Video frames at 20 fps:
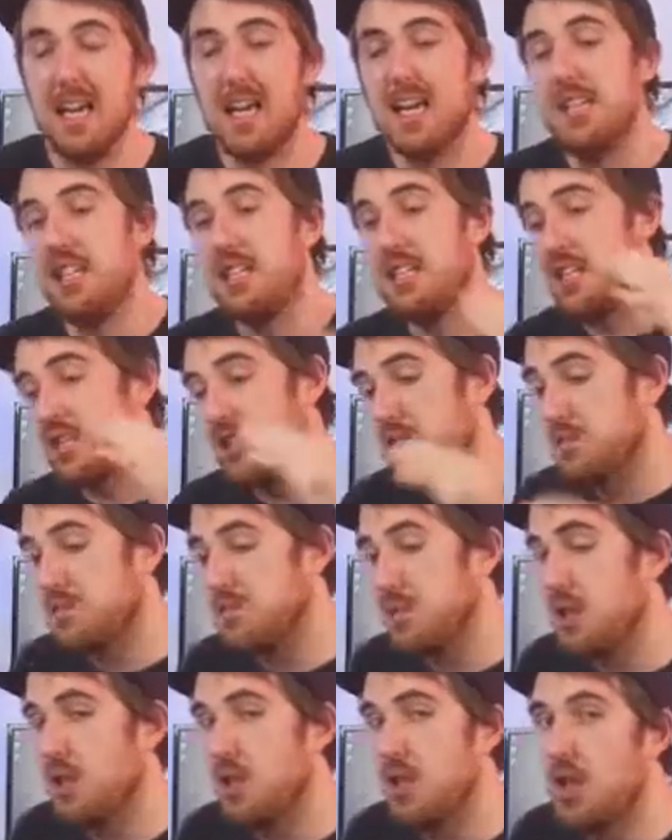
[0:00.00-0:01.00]
and then just
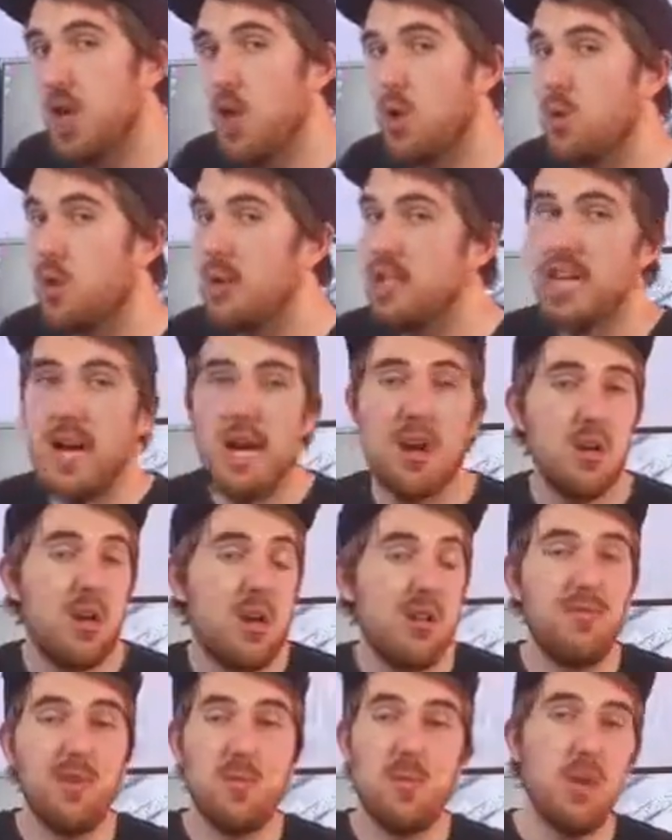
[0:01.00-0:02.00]
lower it down
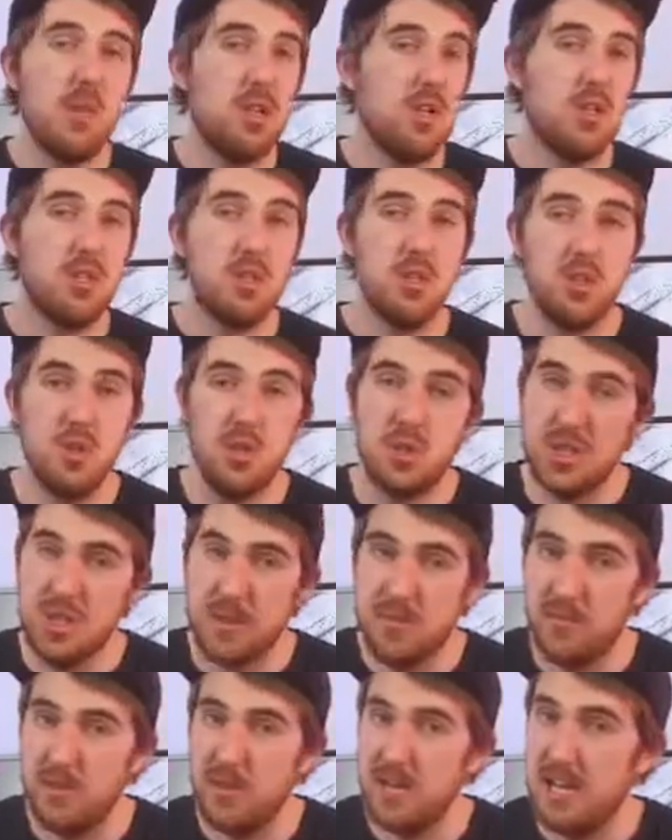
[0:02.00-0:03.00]
if I wanted to do
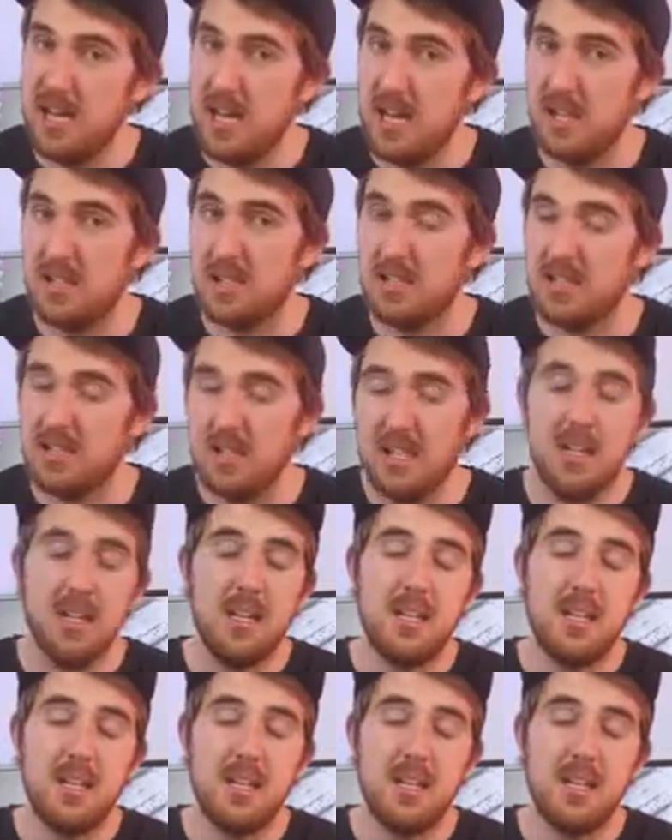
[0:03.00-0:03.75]
something else.